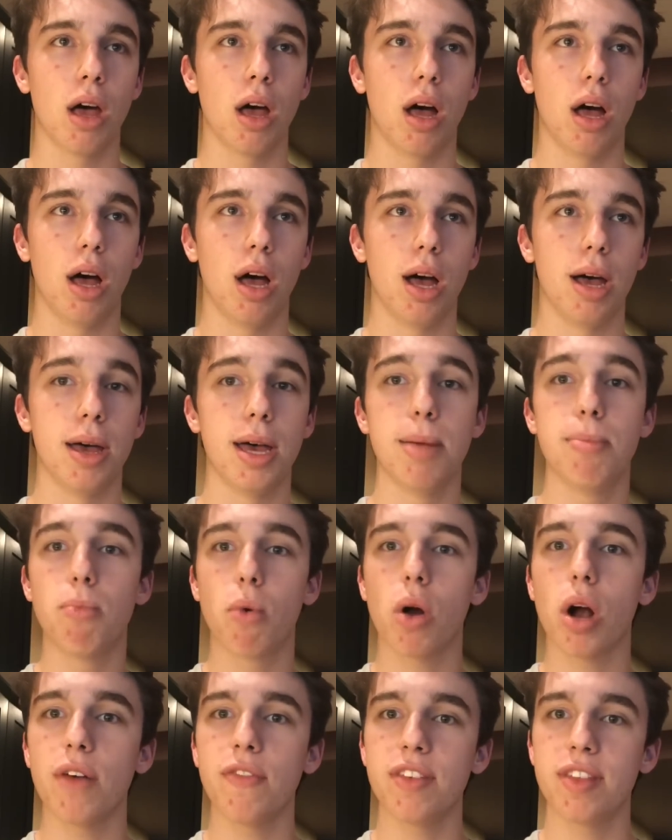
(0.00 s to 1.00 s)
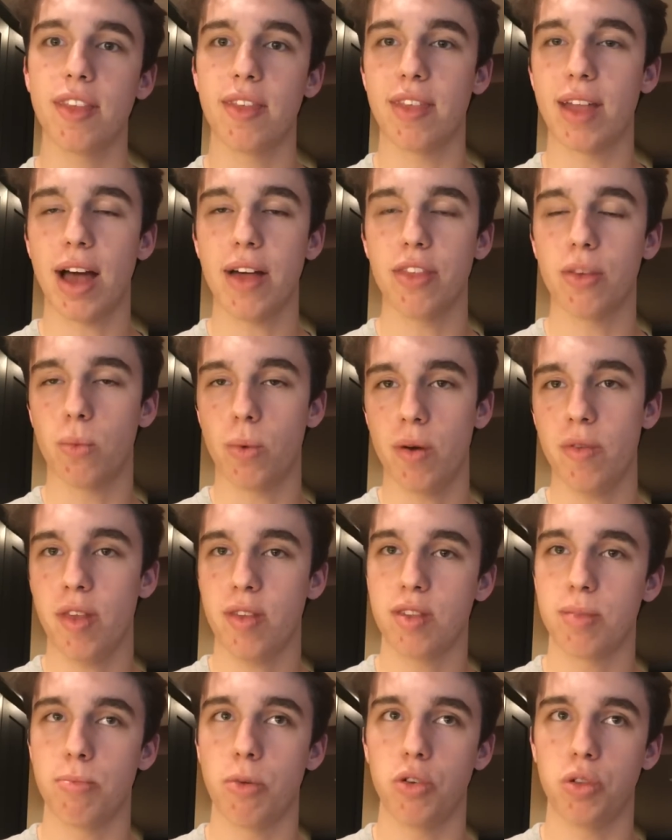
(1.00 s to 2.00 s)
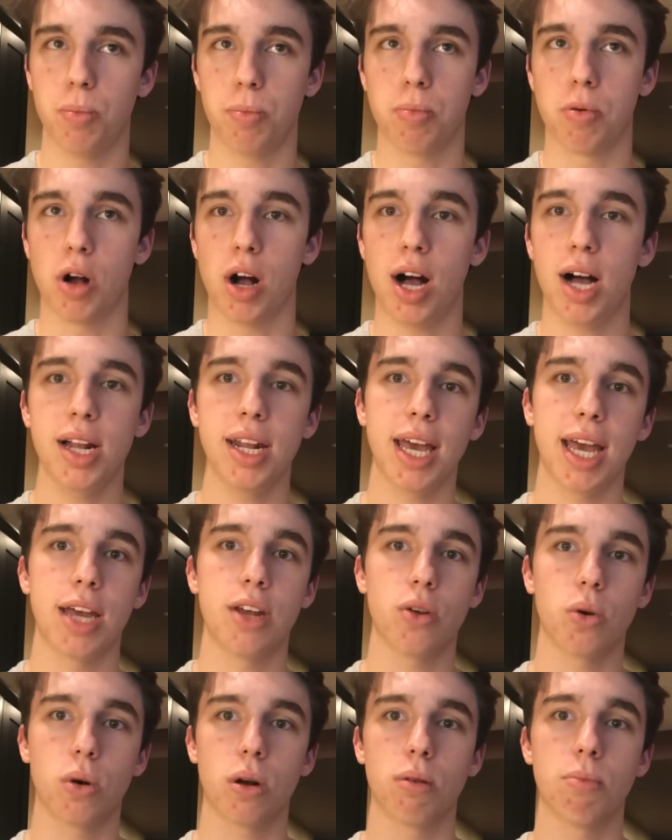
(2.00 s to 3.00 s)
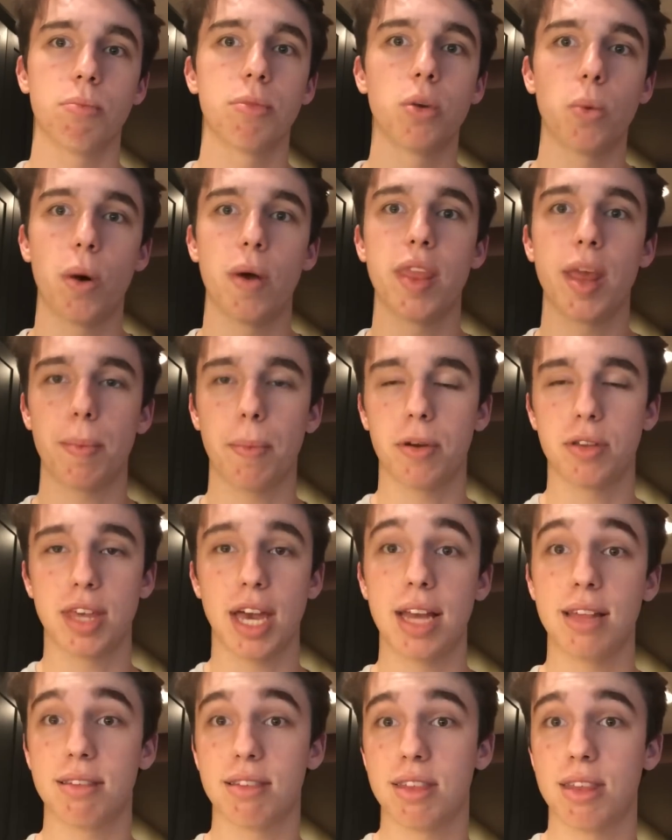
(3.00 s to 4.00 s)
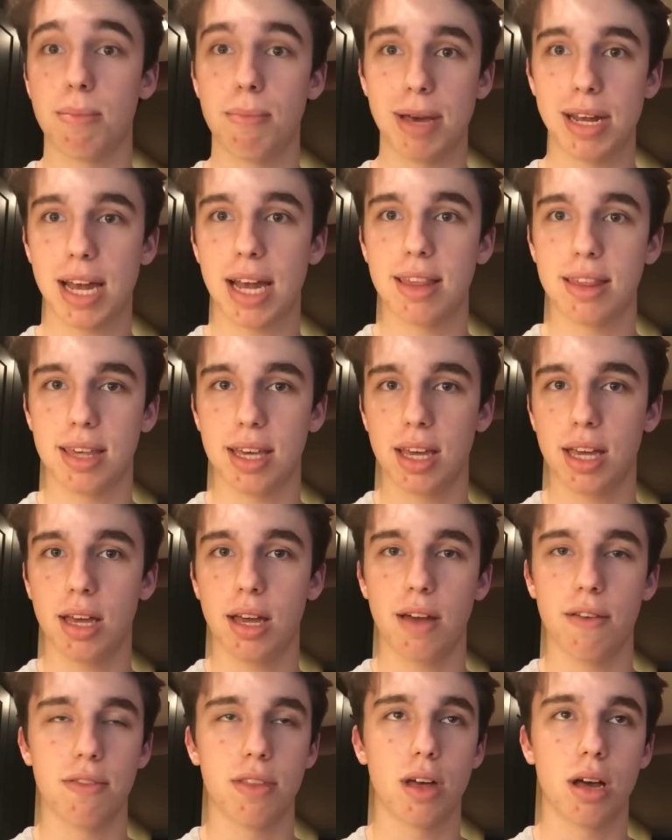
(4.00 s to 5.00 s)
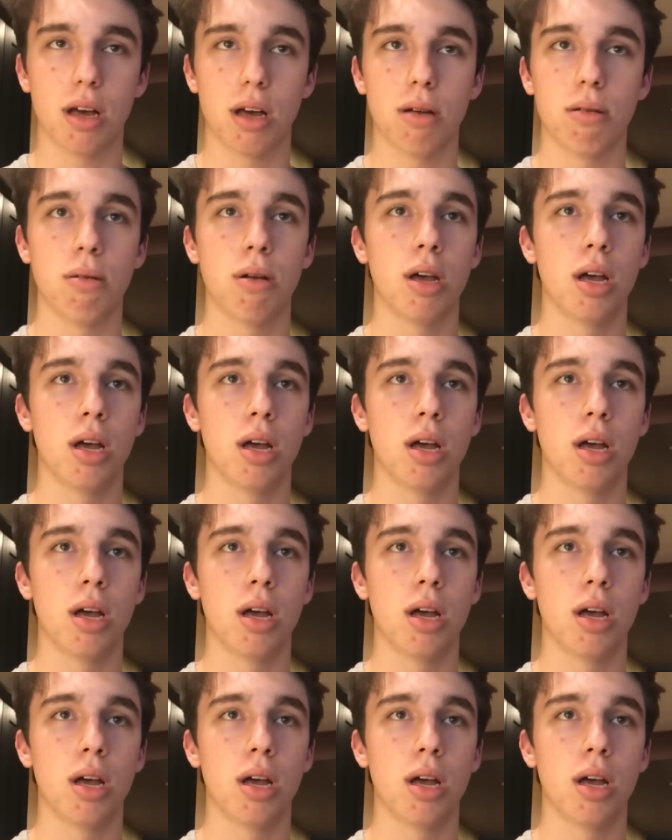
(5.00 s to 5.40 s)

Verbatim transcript: Uh, more often than not, the one that's most broad and or the one that pertains to the main idea of the